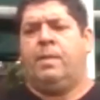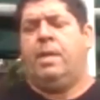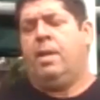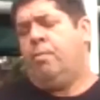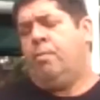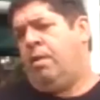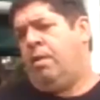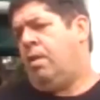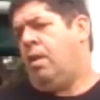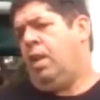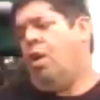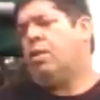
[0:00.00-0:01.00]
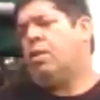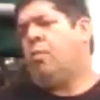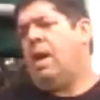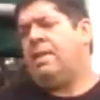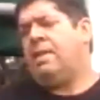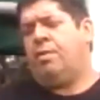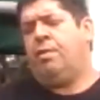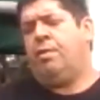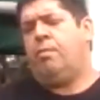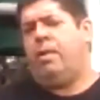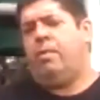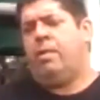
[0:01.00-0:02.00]
We're along the way too.
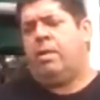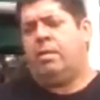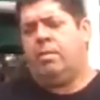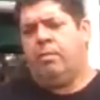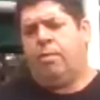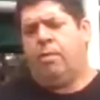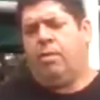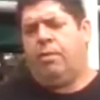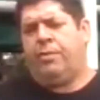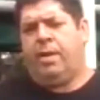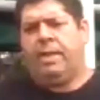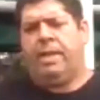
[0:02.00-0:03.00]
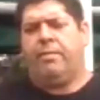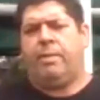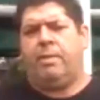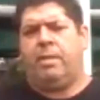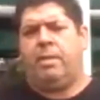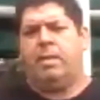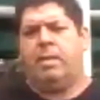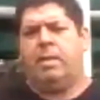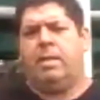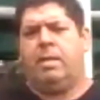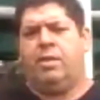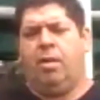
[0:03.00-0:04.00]
We were also given
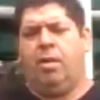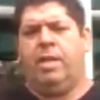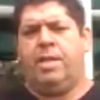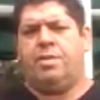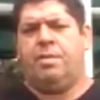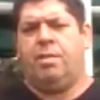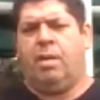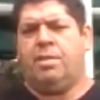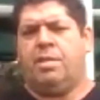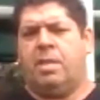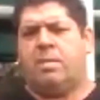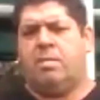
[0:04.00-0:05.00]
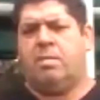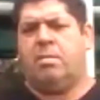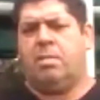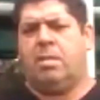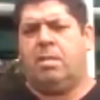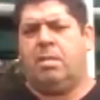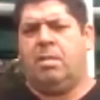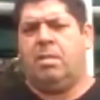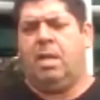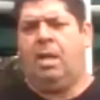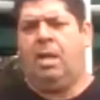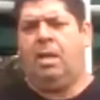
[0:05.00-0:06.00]
knowledge, not just
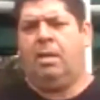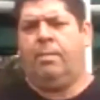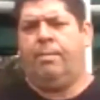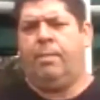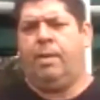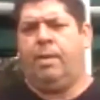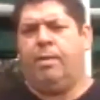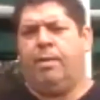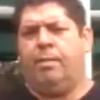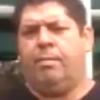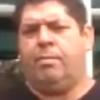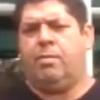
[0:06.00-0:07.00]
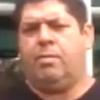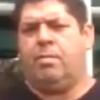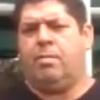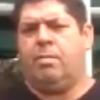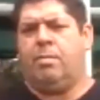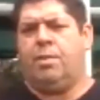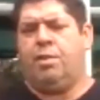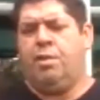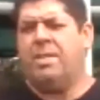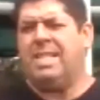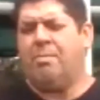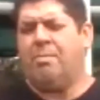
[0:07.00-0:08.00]
on
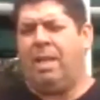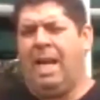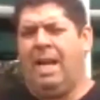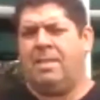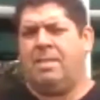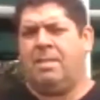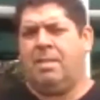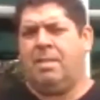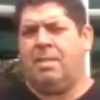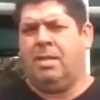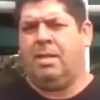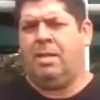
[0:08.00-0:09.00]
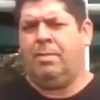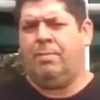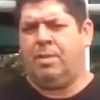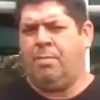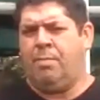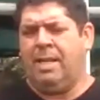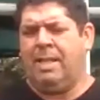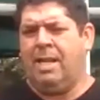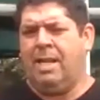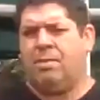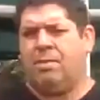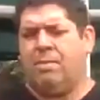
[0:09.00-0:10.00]
using plants to make that
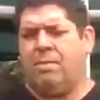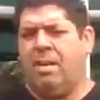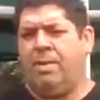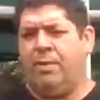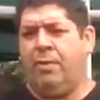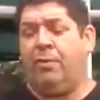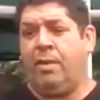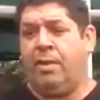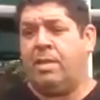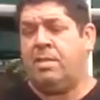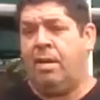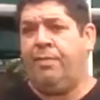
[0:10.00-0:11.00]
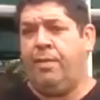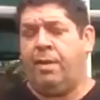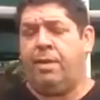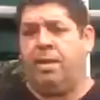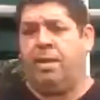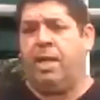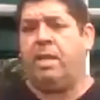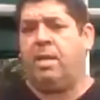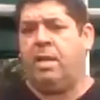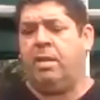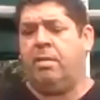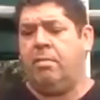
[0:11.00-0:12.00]
type of stuff, but also the stuff you could eat and